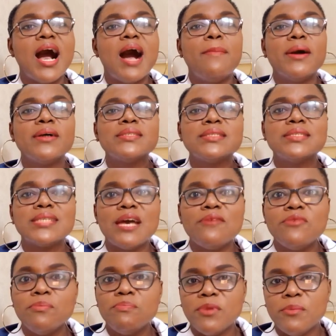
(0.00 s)
about
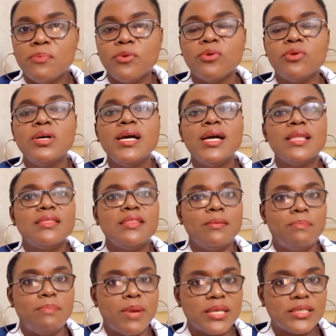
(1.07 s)
serving people the
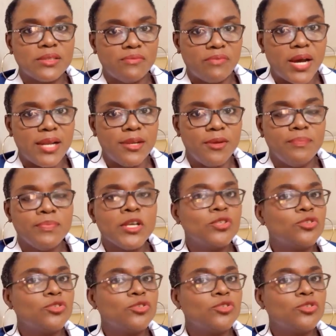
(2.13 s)
best value.